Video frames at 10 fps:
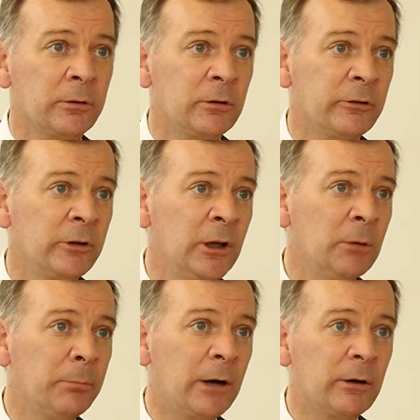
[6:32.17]
that
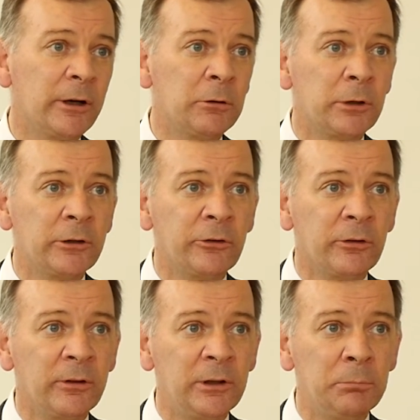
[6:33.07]
parallel runs
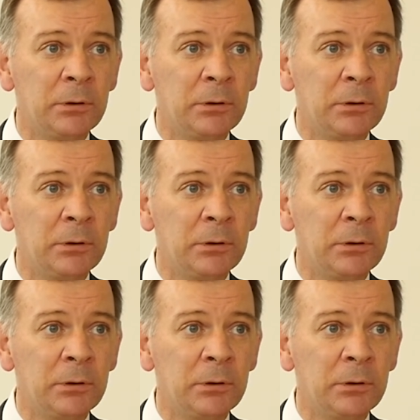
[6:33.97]
that they'd